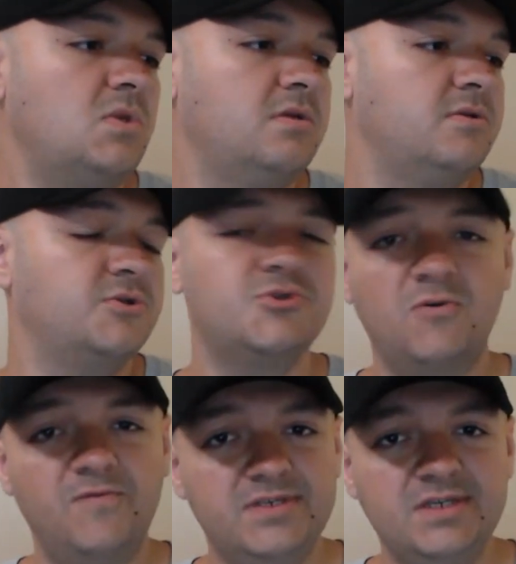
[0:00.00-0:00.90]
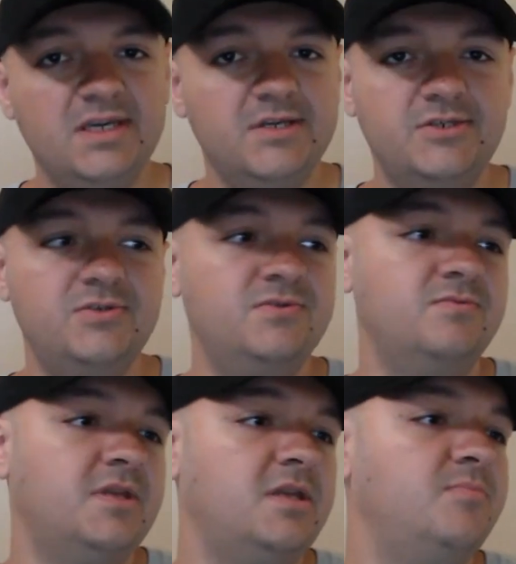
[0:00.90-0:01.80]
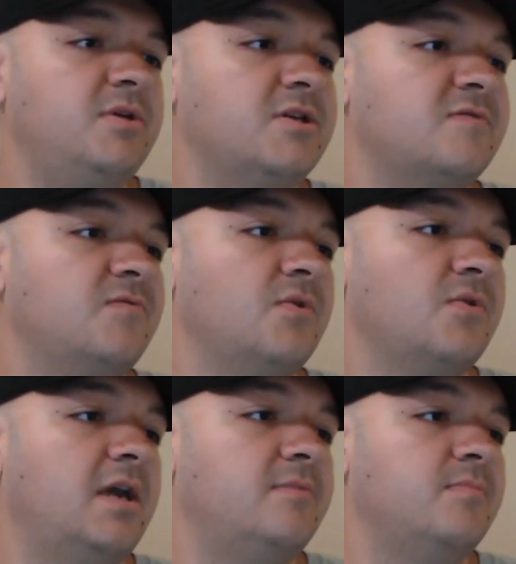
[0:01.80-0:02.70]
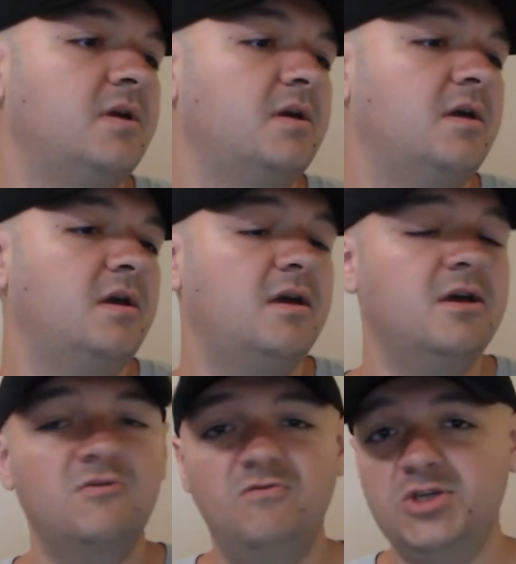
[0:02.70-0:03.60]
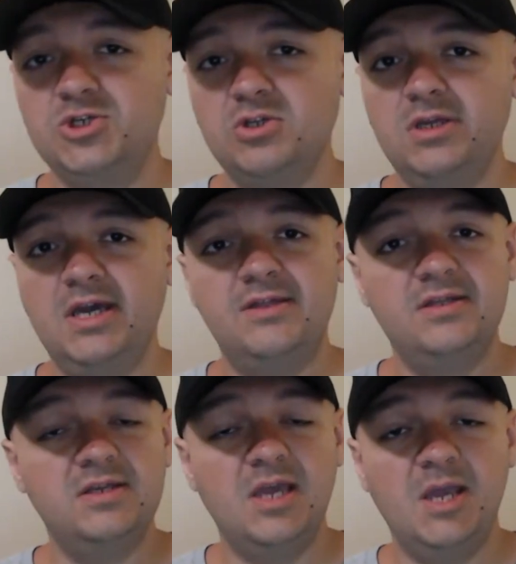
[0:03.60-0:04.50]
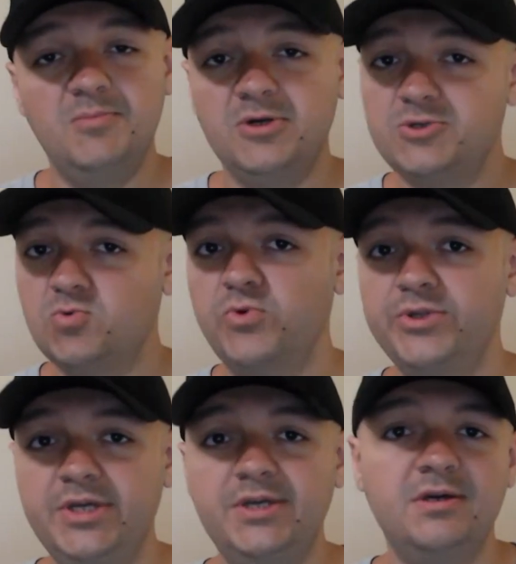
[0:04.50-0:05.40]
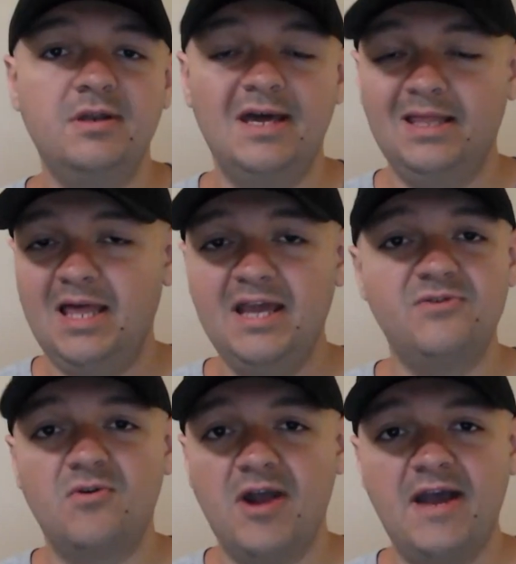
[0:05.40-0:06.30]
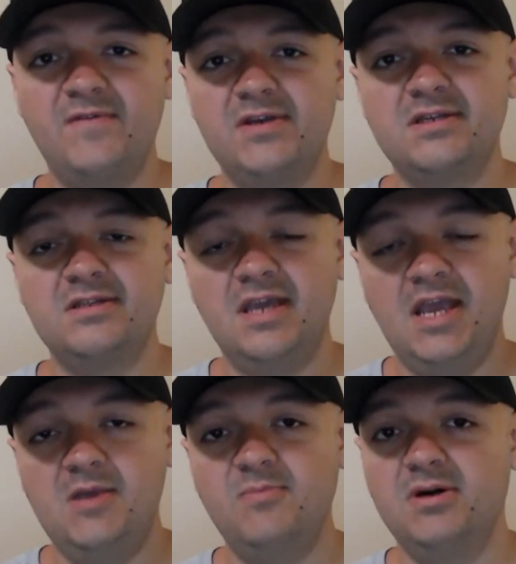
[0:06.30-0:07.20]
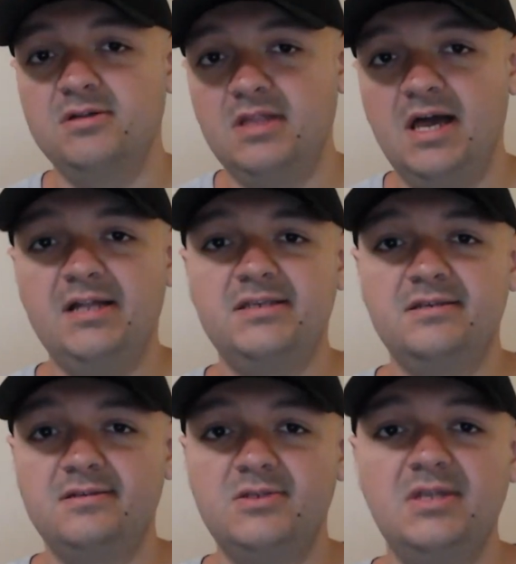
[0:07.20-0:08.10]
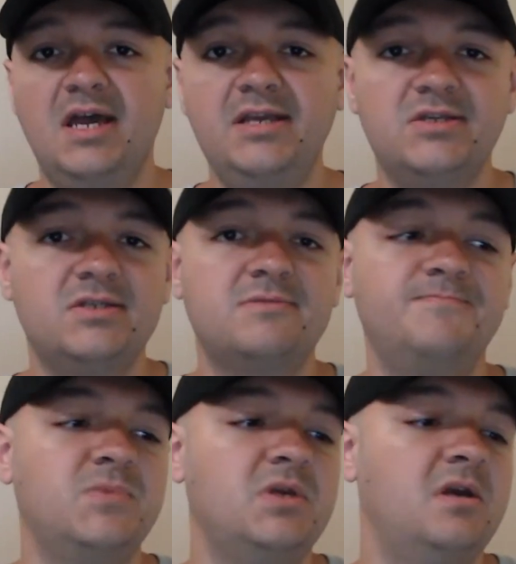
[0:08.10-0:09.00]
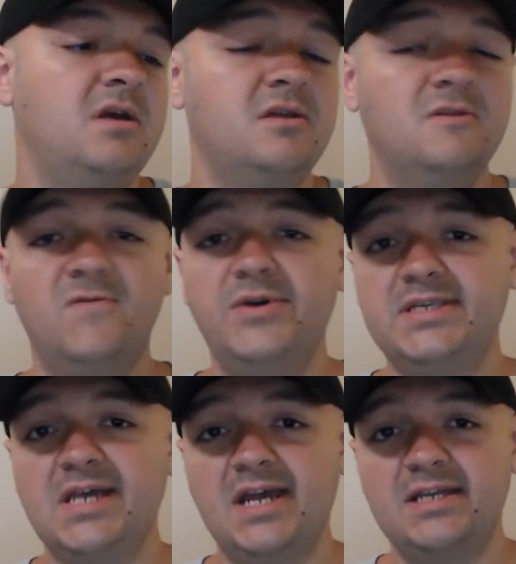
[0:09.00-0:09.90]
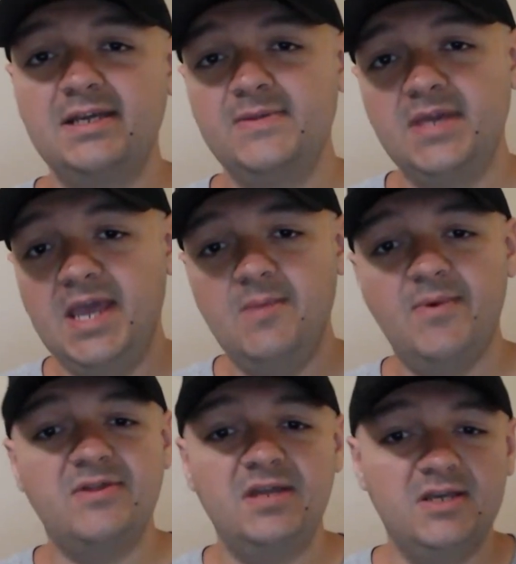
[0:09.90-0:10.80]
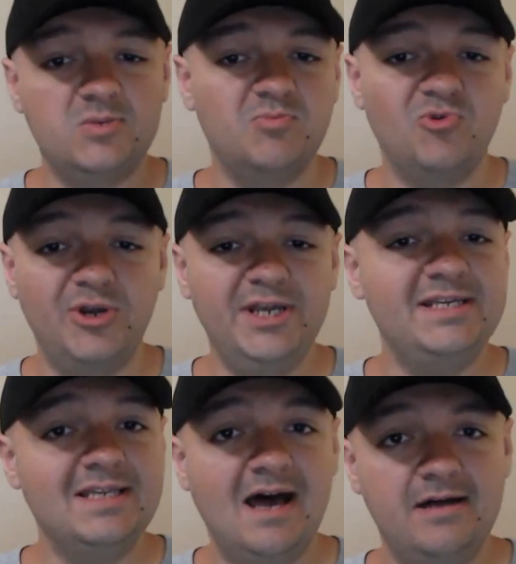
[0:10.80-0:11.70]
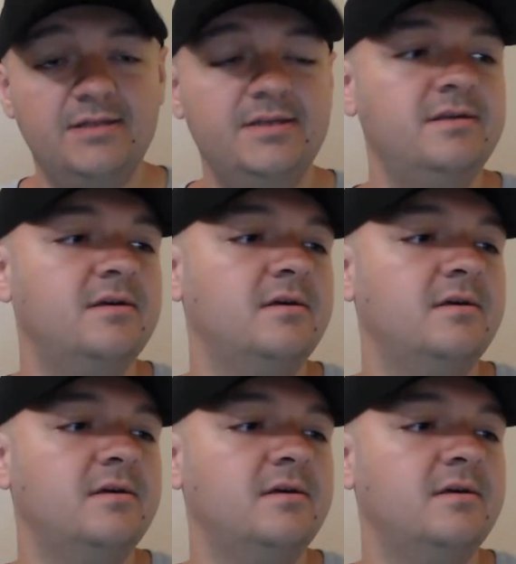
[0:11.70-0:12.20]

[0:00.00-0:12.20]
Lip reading: There's trophies to get to with any PS4 game. Visually, I think the game looks really good. I like the graphics of the game a lot. It's nice. The voice acting in the game, I think, is pretty solid.